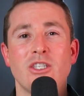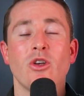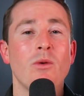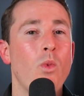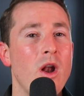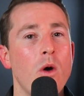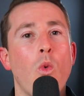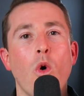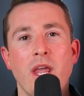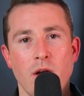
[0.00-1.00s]
So that when I
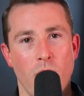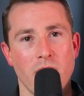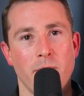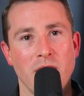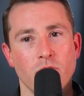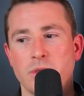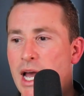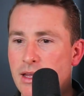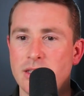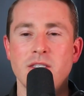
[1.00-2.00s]
walk into one of the bedrooms,
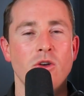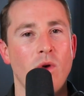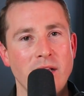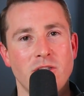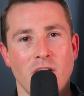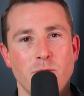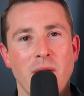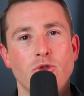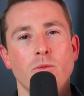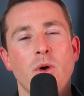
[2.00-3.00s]
hey, this is a great size bedroom.